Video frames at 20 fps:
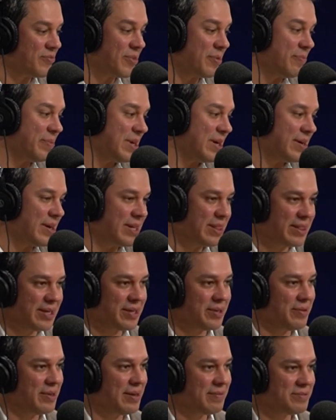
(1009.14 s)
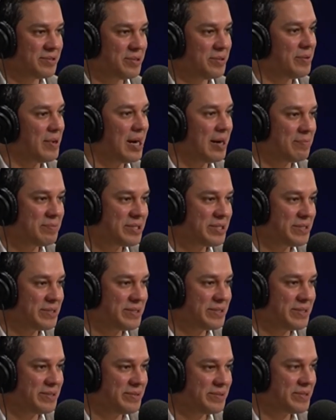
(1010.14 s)
from there, I think you have 2
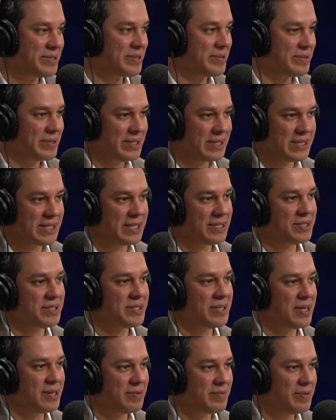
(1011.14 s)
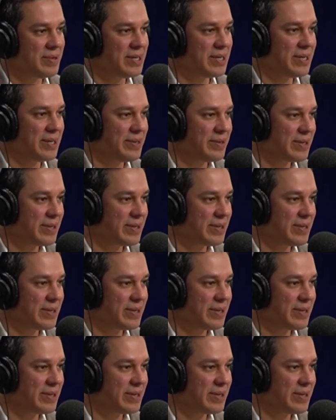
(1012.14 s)
options, and you certainly touched on one.